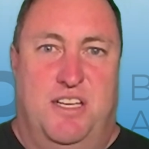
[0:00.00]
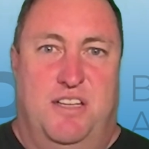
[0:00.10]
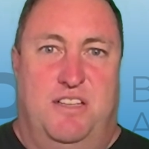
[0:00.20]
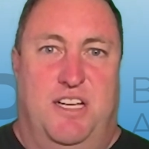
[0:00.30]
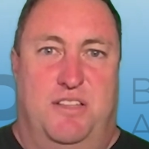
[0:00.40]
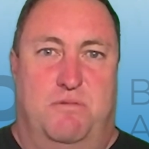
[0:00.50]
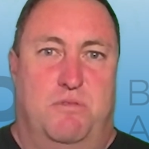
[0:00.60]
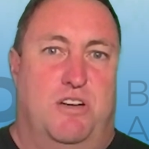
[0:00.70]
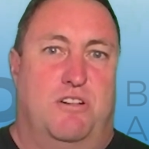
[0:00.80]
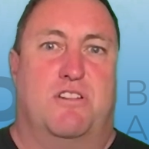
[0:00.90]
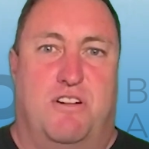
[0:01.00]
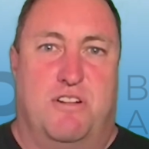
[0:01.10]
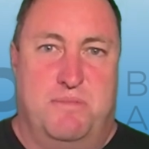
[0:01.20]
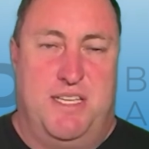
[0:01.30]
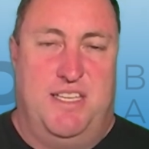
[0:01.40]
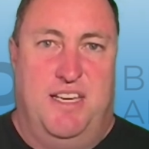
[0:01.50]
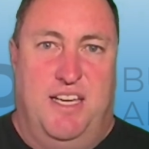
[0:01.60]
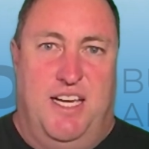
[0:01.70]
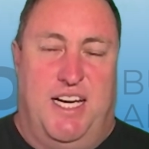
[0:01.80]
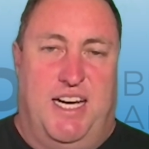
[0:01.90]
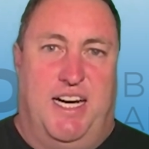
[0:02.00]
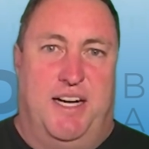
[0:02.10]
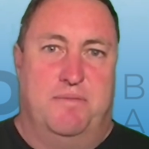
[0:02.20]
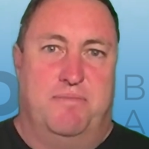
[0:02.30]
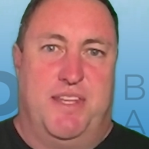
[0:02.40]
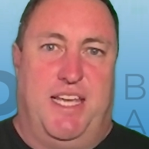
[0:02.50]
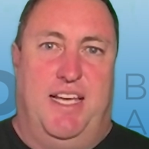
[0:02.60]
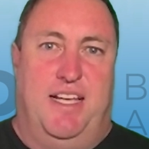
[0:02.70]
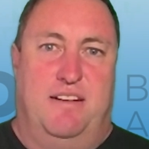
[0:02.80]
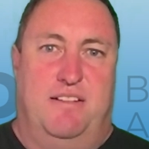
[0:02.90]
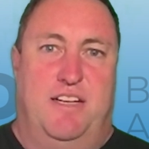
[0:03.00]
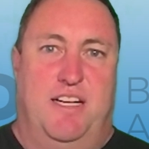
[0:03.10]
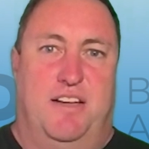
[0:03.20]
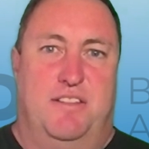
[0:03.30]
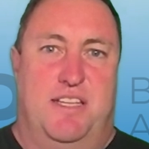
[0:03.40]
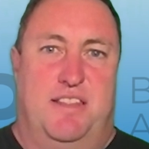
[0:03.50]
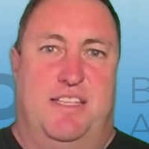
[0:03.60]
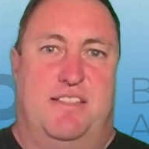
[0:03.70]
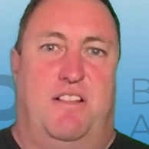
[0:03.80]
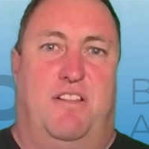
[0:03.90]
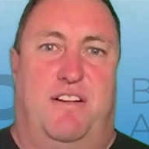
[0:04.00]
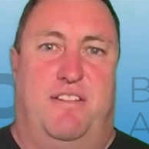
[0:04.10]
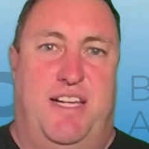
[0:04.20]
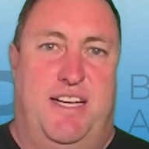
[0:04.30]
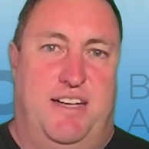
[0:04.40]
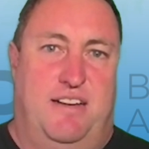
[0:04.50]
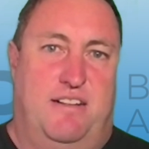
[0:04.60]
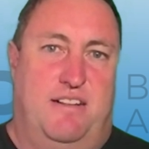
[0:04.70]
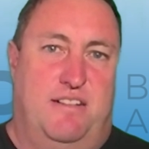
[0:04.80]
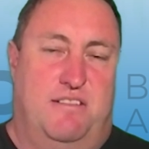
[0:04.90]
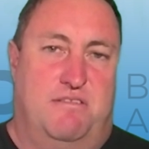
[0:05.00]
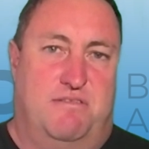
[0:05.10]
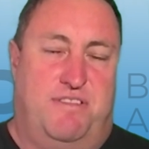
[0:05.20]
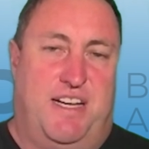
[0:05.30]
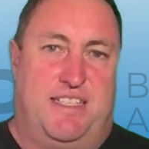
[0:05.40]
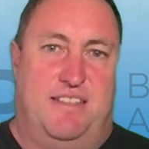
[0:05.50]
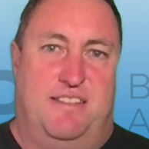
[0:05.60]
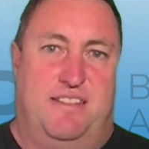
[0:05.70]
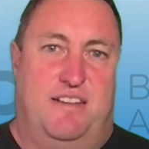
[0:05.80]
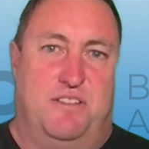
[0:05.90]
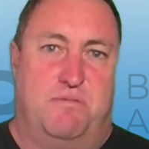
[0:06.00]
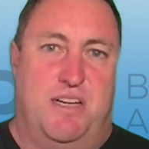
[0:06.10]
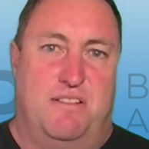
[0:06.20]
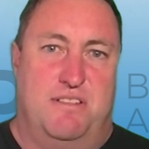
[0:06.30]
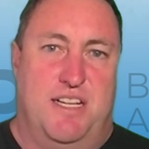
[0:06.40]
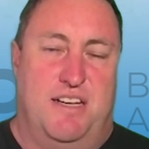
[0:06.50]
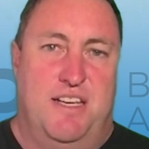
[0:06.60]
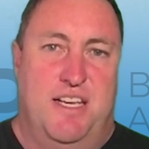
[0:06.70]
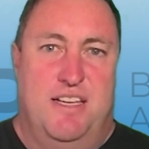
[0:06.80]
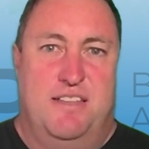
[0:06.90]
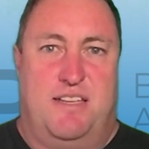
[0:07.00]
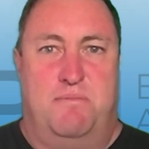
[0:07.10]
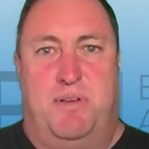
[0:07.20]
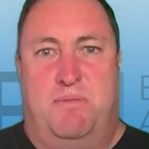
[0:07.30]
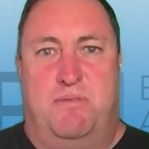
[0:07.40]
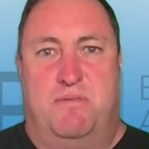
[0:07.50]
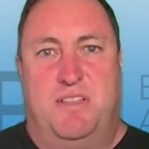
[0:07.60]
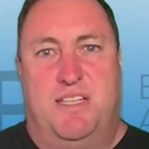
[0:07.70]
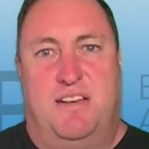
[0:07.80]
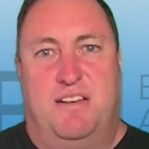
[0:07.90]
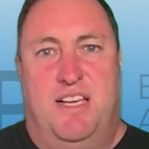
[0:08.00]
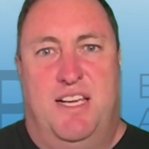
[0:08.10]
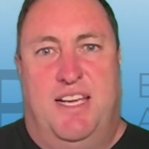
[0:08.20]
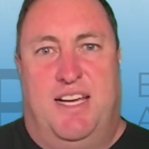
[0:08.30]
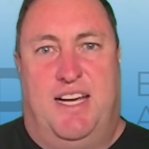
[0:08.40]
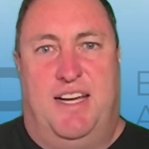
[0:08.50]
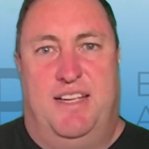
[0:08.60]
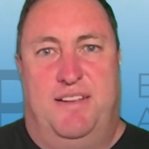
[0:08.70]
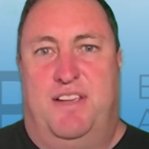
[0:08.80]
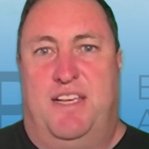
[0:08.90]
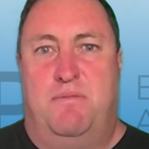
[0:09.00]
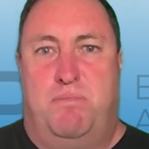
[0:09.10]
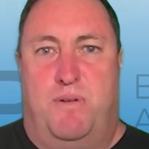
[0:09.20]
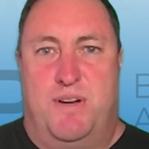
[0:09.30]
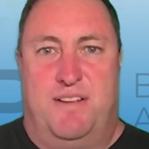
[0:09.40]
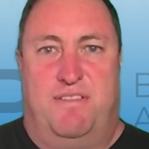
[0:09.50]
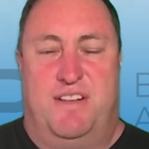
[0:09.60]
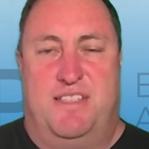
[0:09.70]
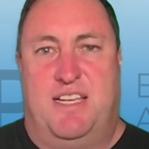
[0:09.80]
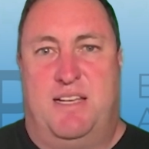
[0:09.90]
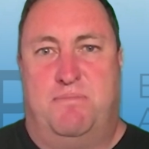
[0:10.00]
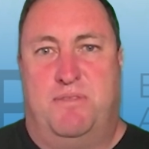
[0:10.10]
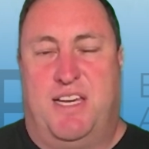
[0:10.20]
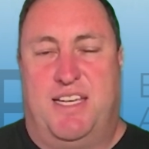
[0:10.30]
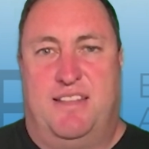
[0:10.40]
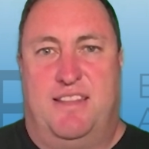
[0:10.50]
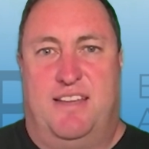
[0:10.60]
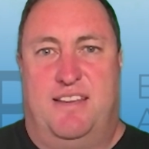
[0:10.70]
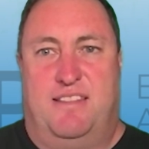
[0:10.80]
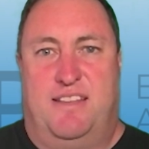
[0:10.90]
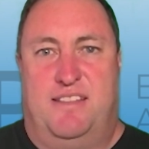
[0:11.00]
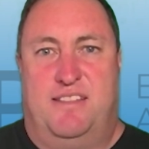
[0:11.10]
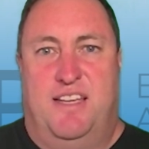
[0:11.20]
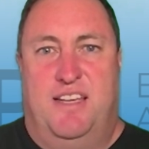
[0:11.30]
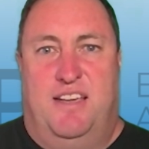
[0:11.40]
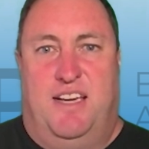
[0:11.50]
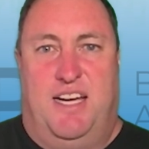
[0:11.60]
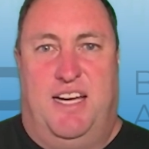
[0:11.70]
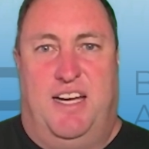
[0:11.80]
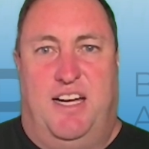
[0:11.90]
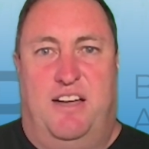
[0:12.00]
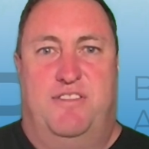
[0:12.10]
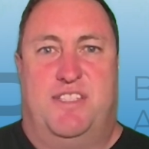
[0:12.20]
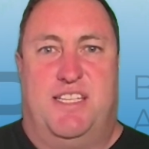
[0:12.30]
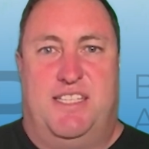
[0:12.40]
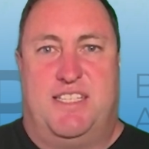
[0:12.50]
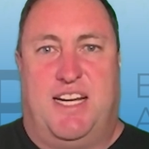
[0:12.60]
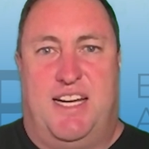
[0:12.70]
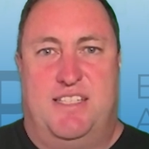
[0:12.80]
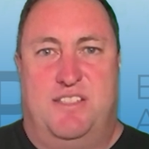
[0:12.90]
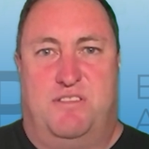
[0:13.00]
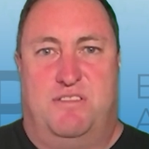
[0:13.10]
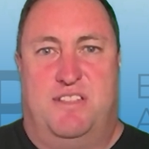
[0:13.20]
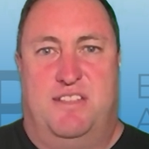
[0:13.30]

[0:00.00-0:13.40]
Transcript: the world economy. There's a lot of hidden little factors in there as well. Some people, if you're importing, for example, there's overseas charges or